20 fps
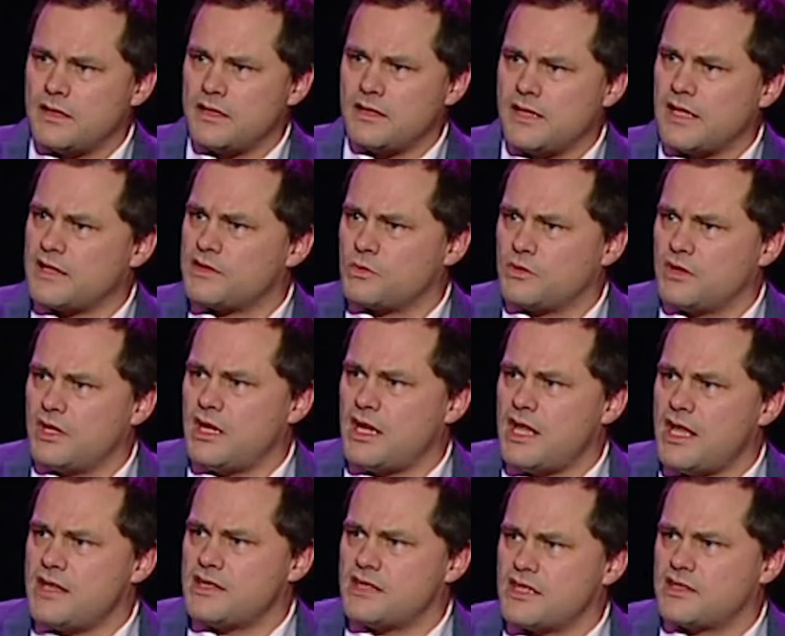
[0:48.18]
That's what it
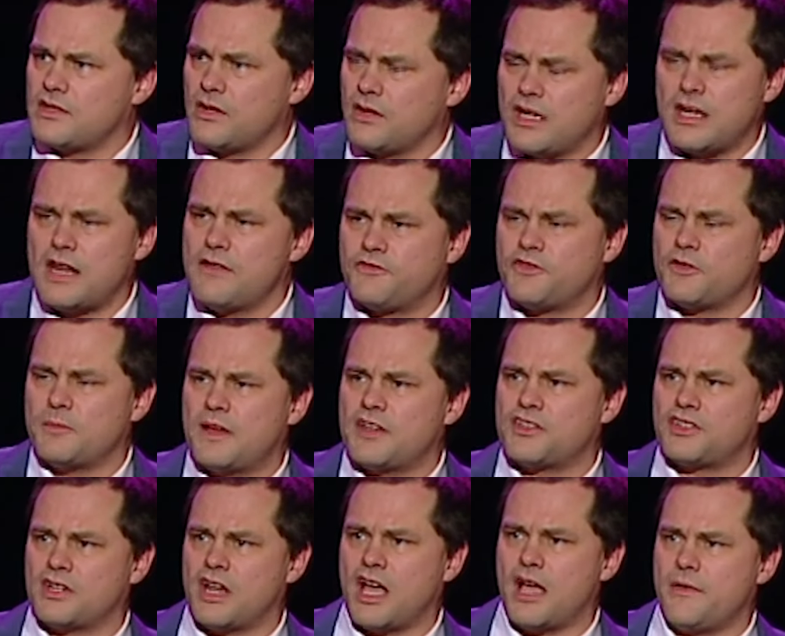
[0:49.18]
is. It's not an
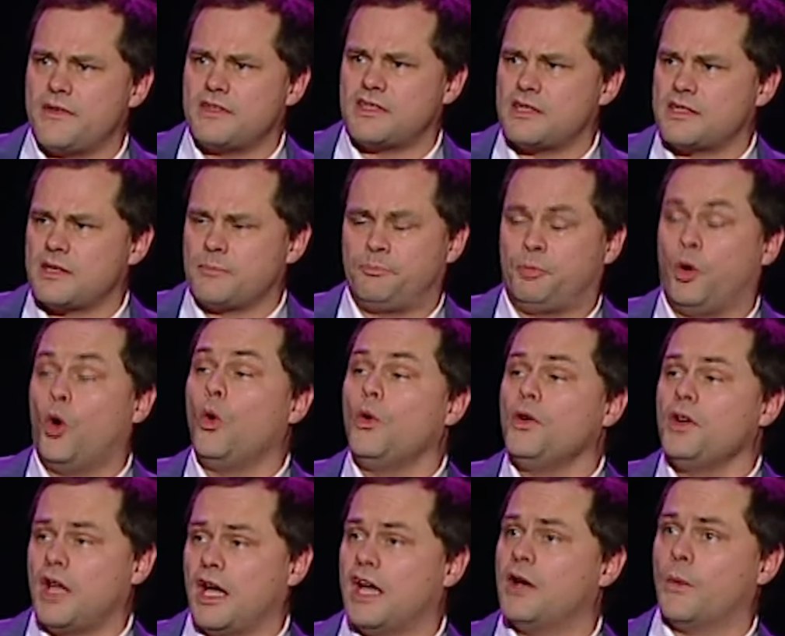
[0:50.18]
information highway. It's a
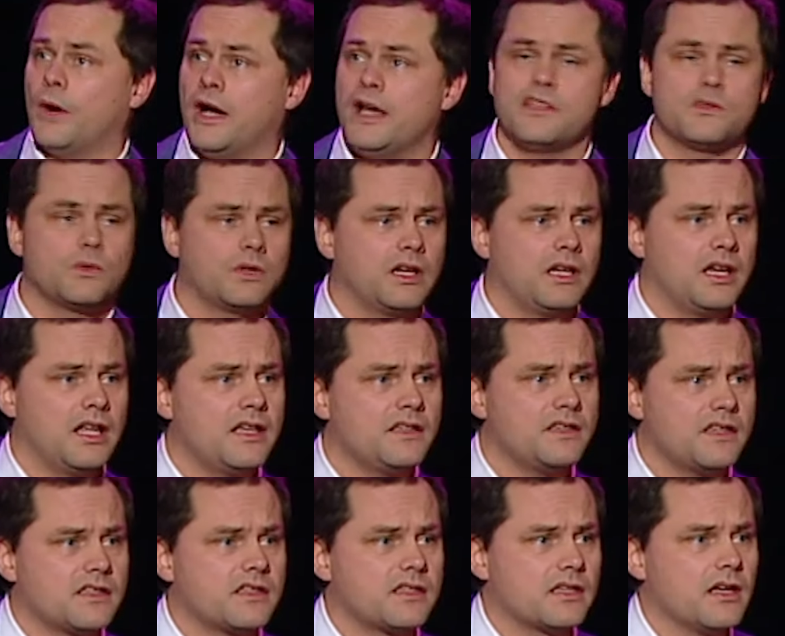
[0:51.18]
porn highway is what it
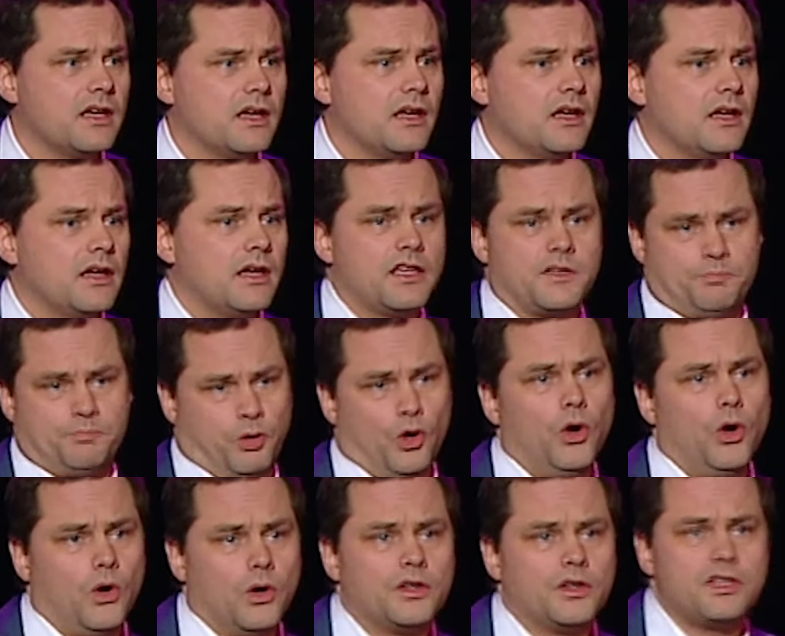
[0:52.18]
is. It's
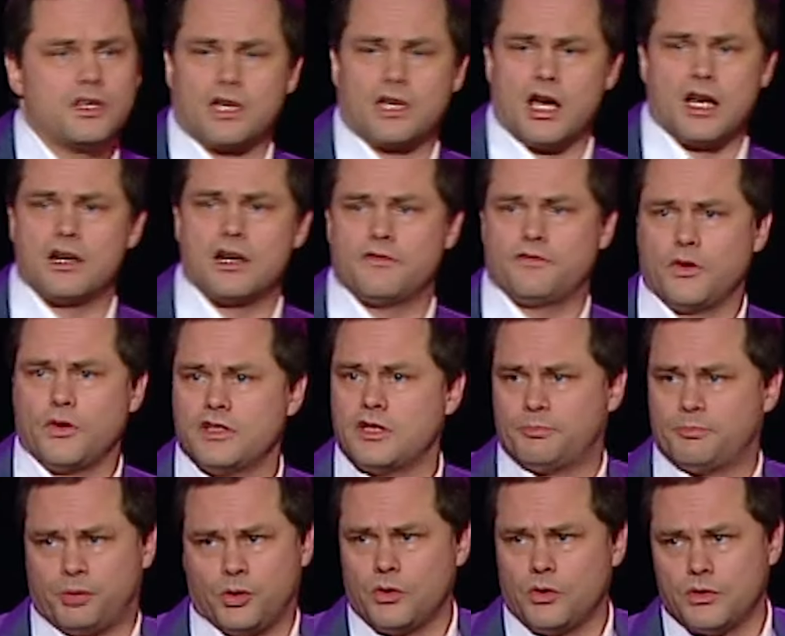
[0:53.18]
porn. You can't avoid
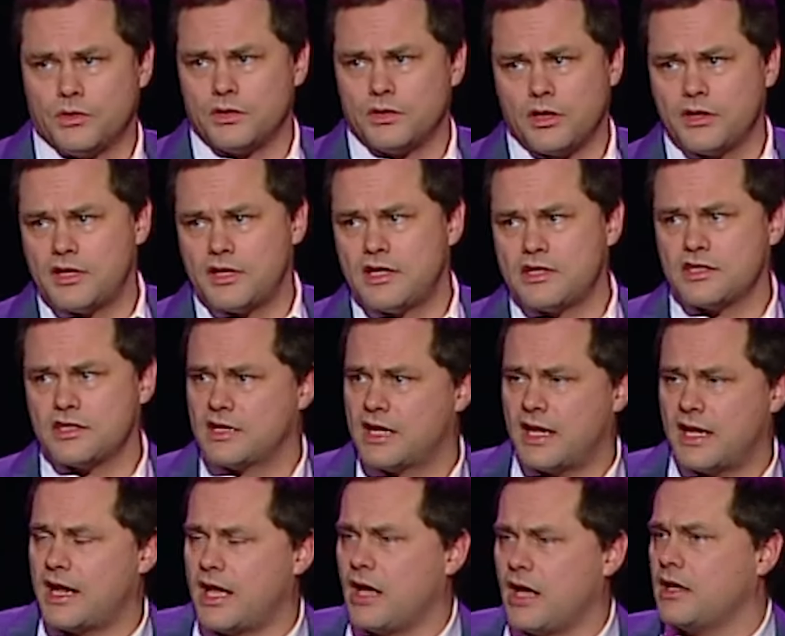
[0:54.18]
the porn on the
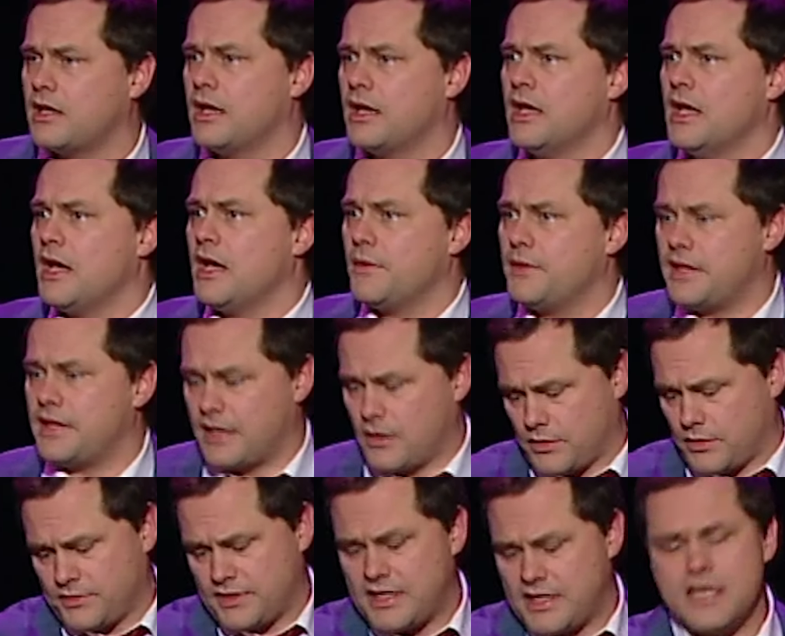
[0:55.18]
internet now, are you?
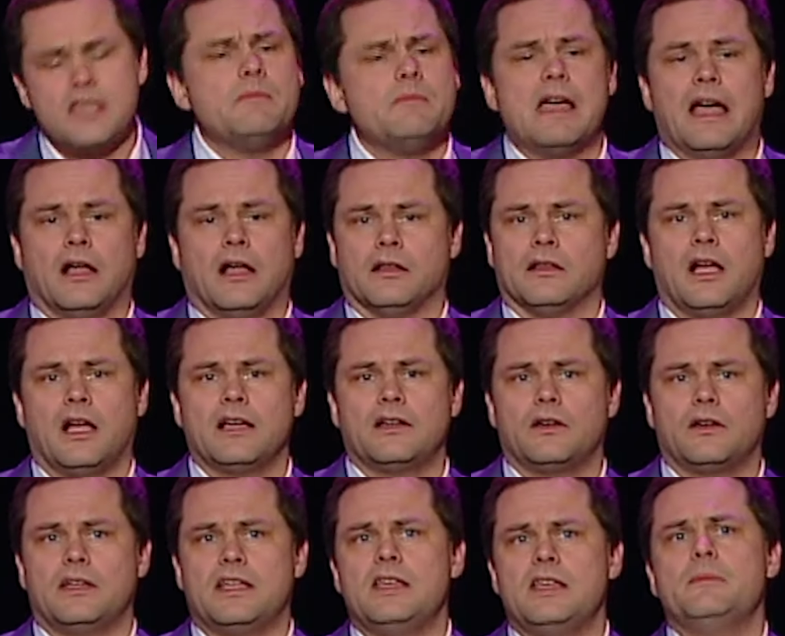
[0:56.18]
On the email. I
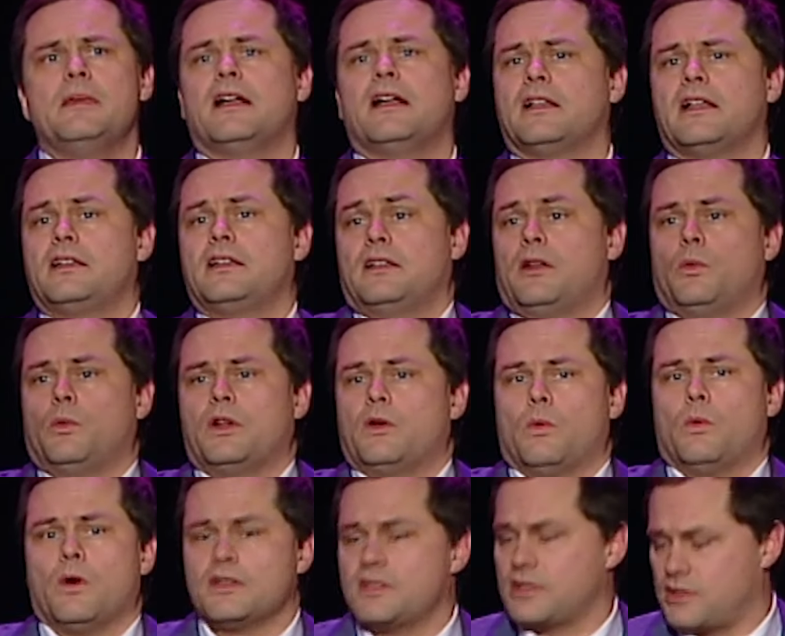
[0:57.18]
got email. I didn't know what it
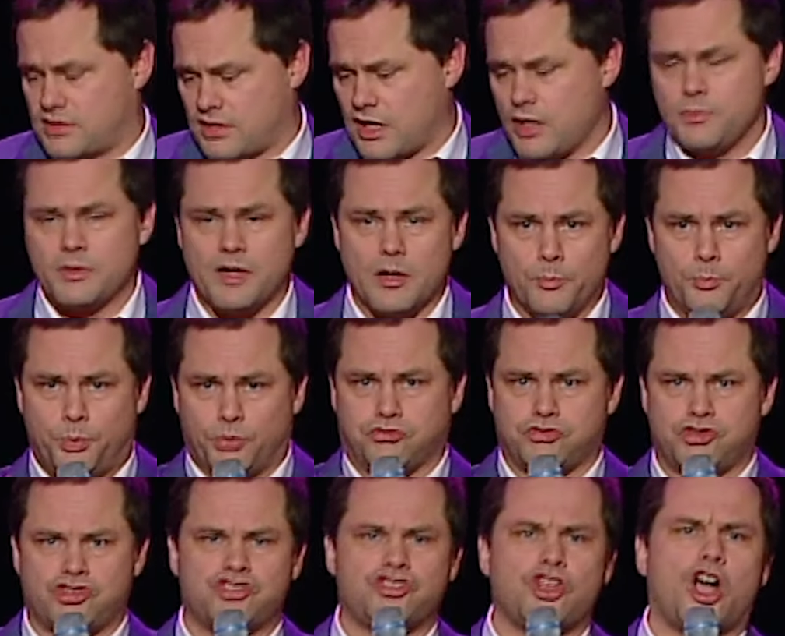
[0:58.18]
was. I just opened it.
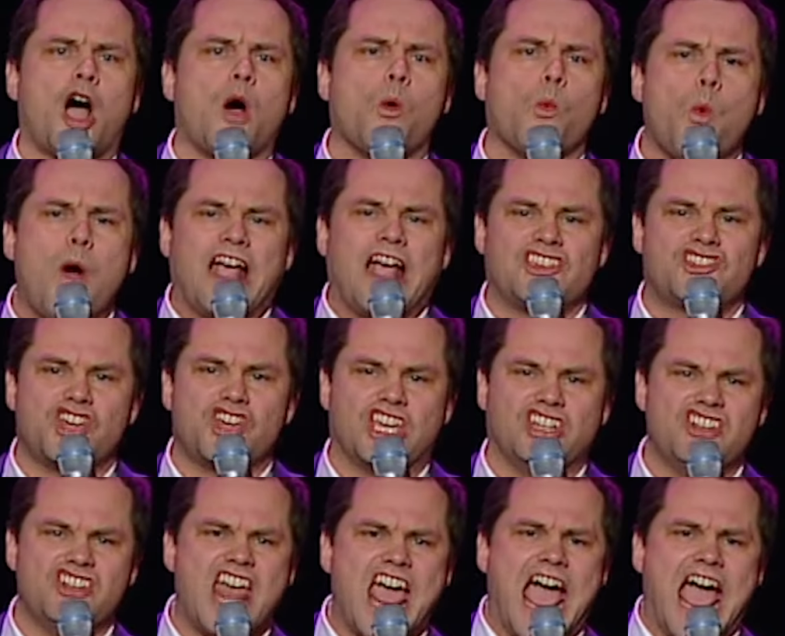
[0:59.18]
Start
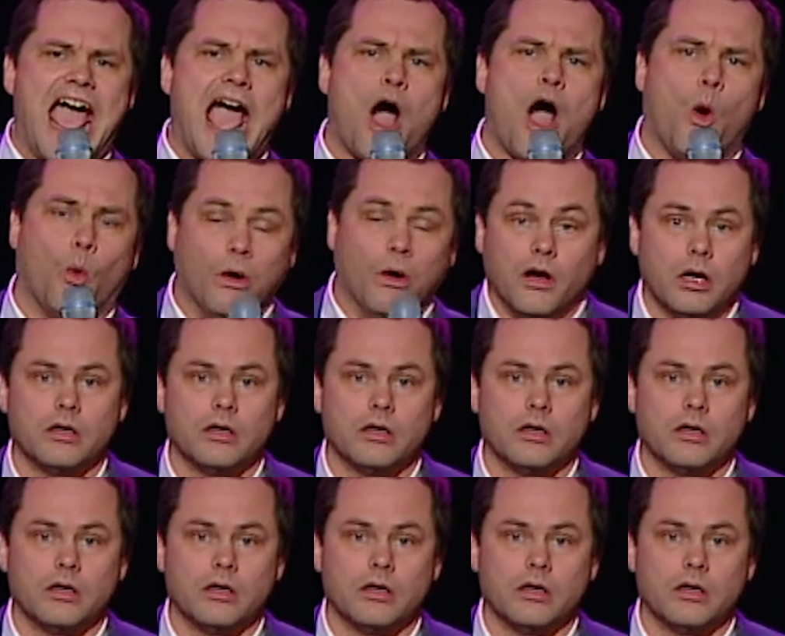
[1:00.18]
wanking now!